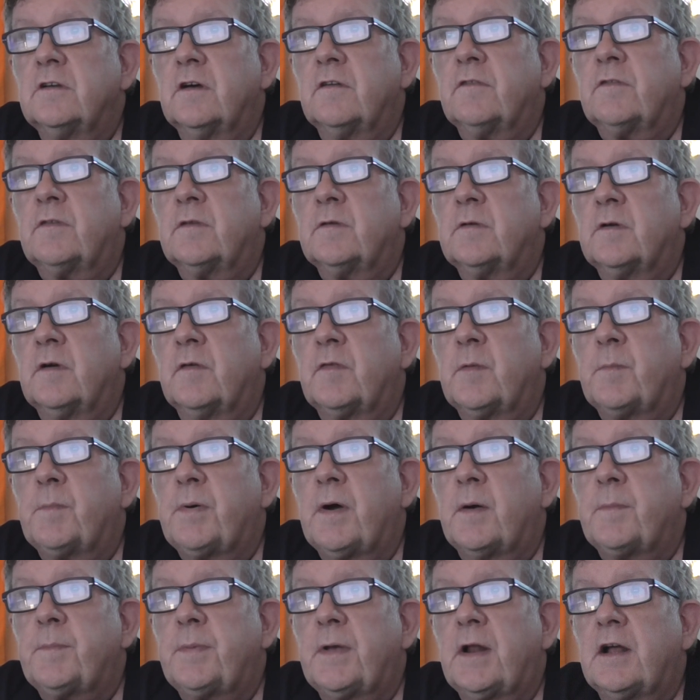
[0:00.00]
of the
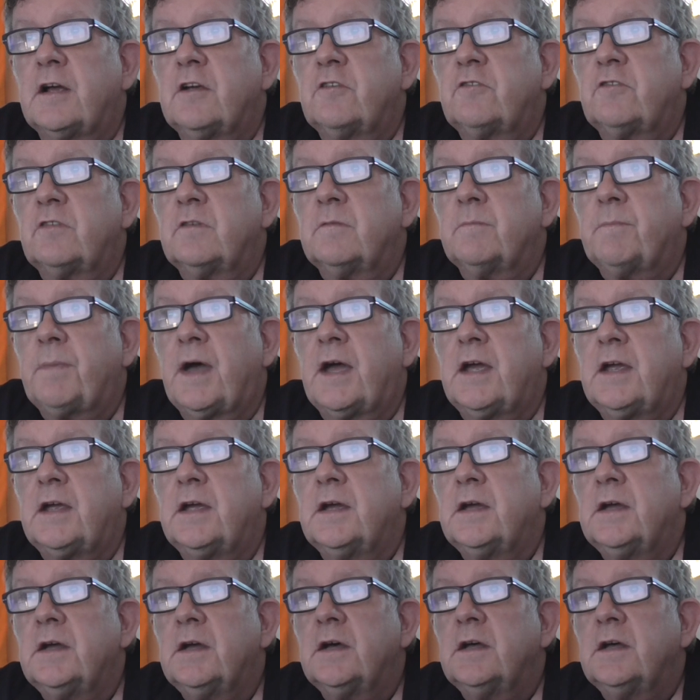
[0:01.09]
population pay